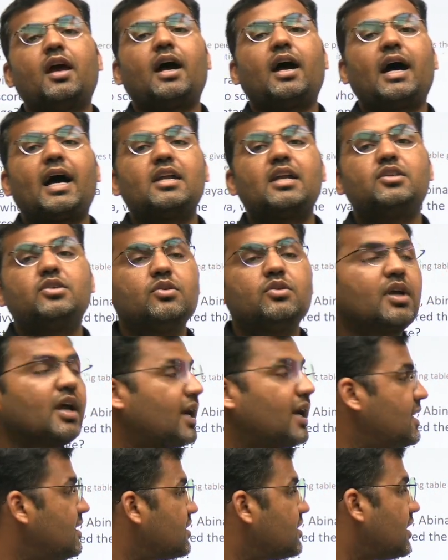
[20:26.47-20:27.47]
And you
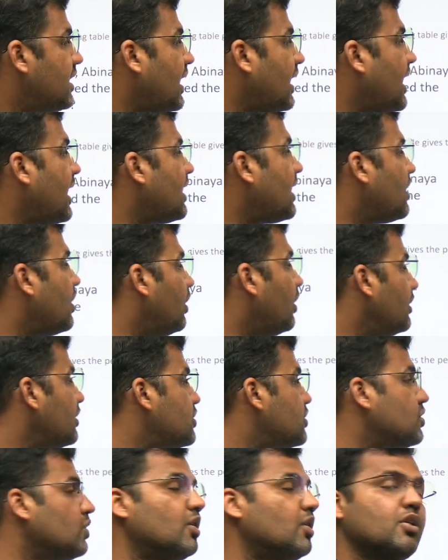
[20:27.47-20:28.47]
guys can
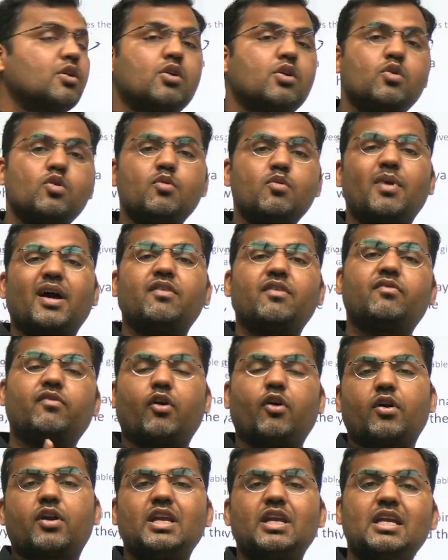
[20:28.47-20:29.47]
also do my
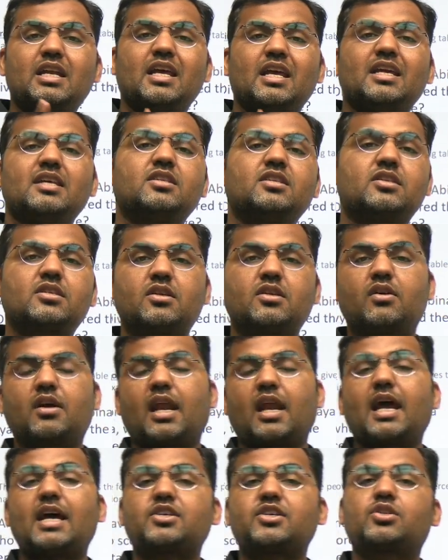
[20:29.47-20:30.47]
40 days
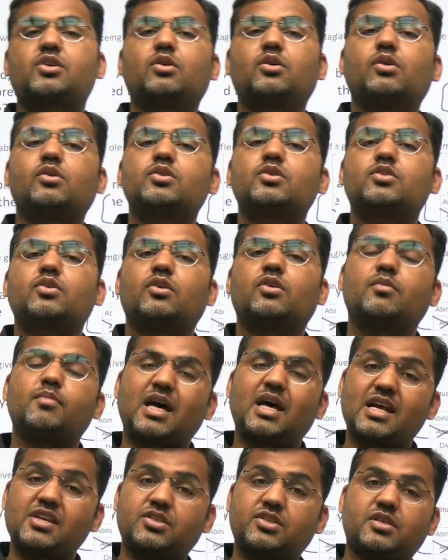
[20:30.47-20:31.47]
crash course on
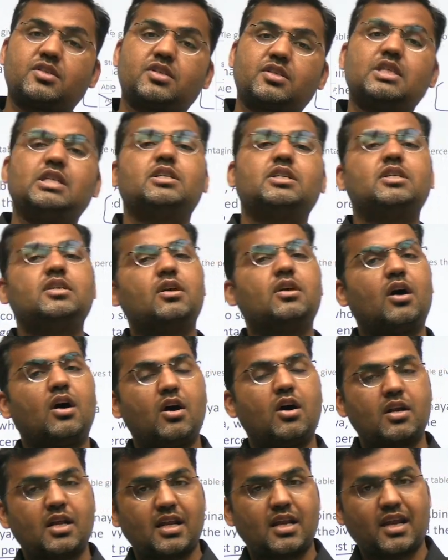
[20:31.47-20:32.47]
Maharashtra CT
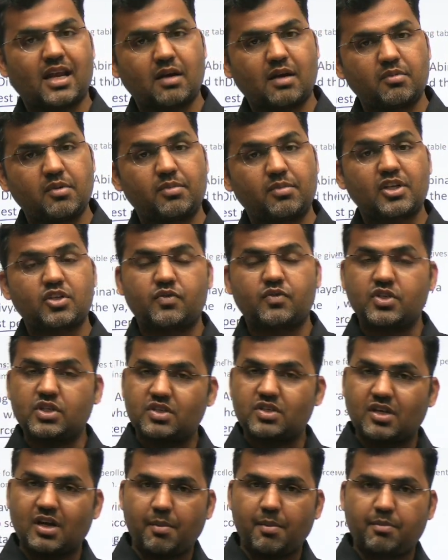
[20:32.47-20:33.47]
on Unacademy Plus, which
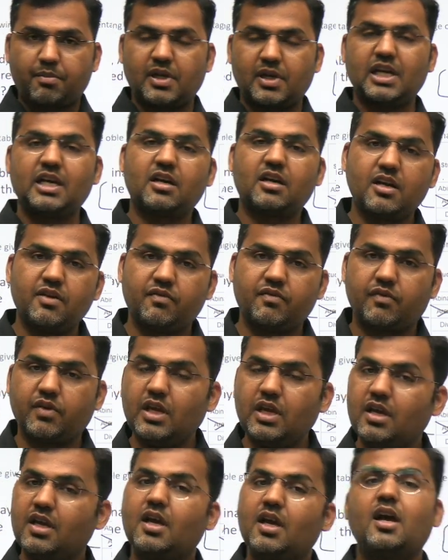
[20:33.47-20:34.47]
is completely
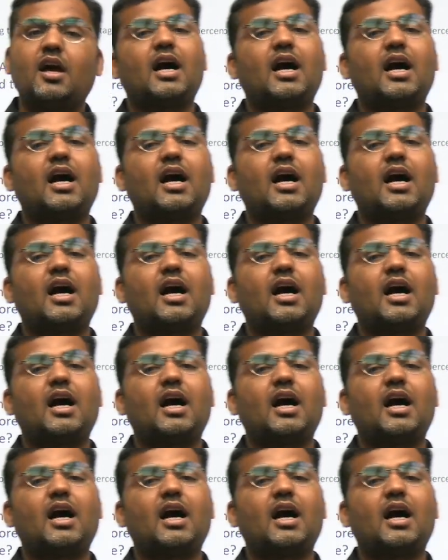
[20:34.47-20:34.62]
free.